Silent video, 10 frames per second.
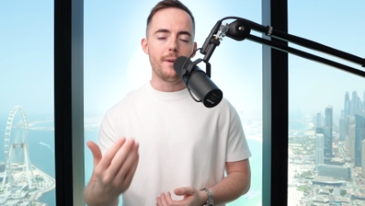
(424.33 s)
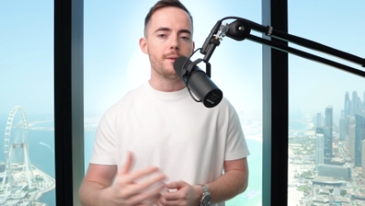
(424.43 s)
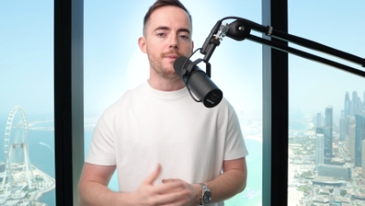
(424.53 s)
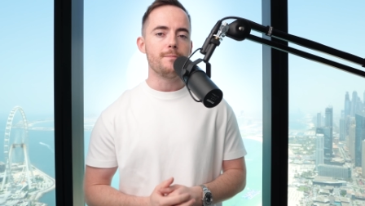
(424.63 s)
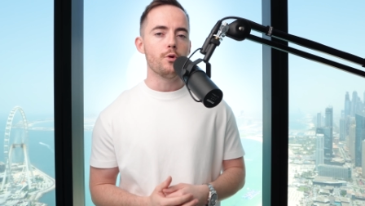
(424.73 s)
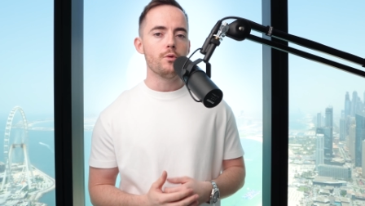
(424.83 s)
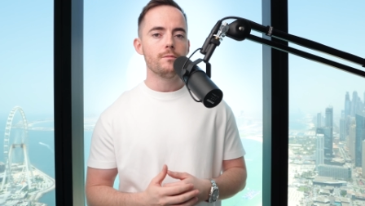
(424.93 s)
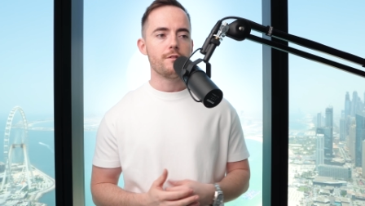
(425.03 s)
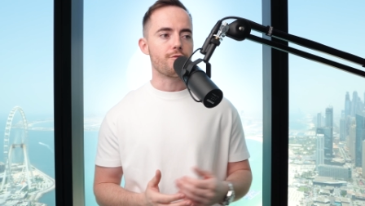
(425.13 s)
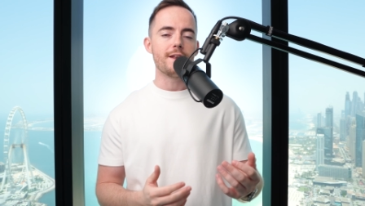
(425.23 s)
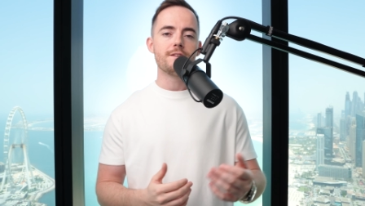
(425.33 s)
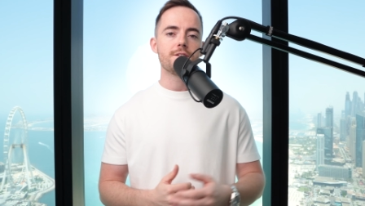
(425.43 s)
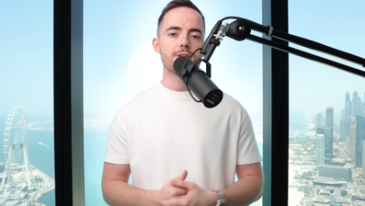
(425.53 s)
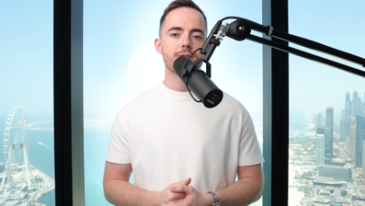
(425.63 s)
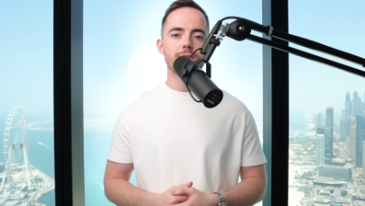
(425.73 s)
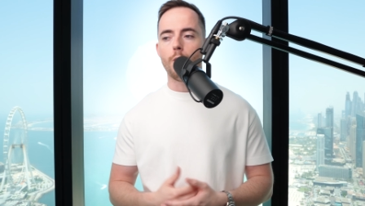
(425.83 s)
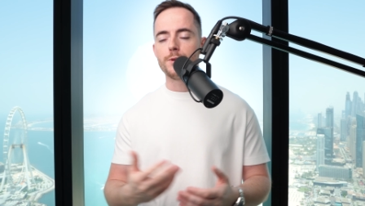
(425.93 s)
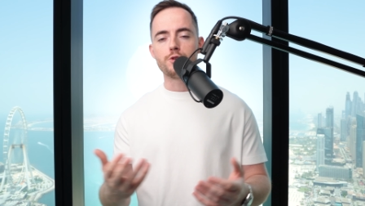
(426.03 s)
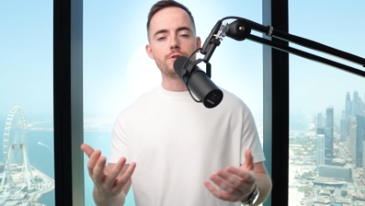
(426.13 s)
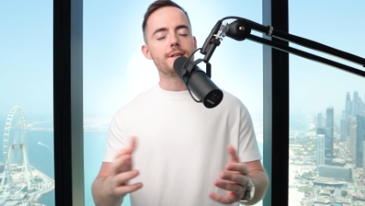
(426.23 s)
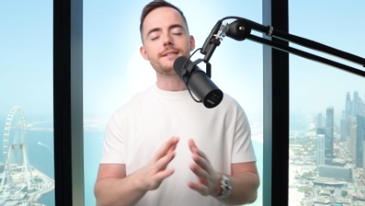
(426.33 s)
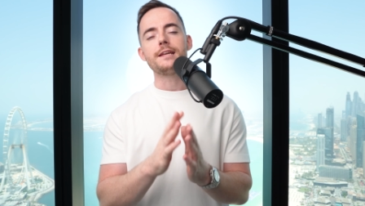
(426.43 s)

Better people, friends, opportunities,